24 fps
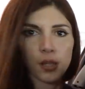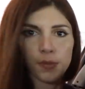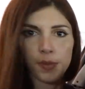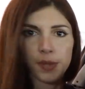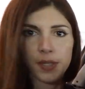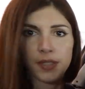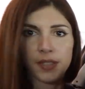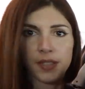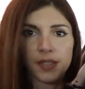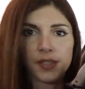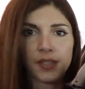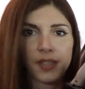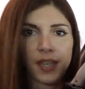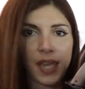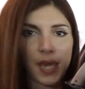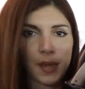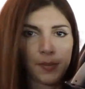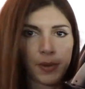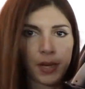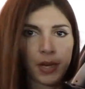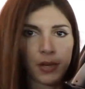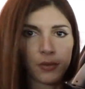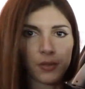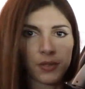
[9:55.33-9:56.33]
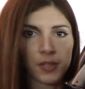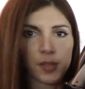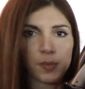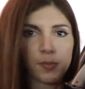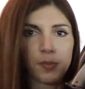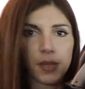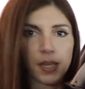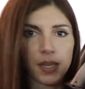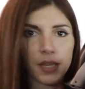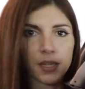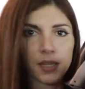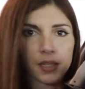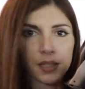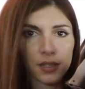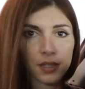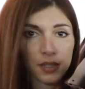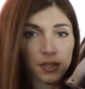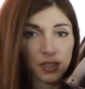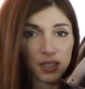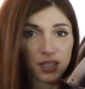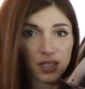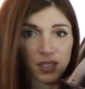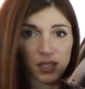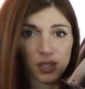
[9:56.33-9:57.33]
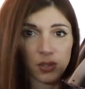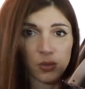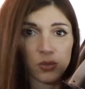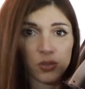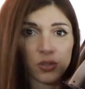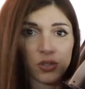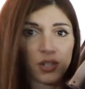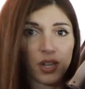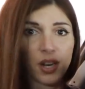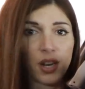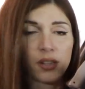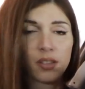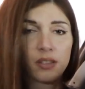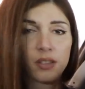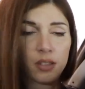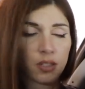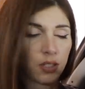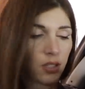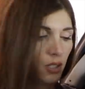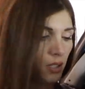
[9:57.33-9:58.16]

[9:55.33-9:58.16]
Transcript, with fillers: the pieces came out this big. This is a huge chunk.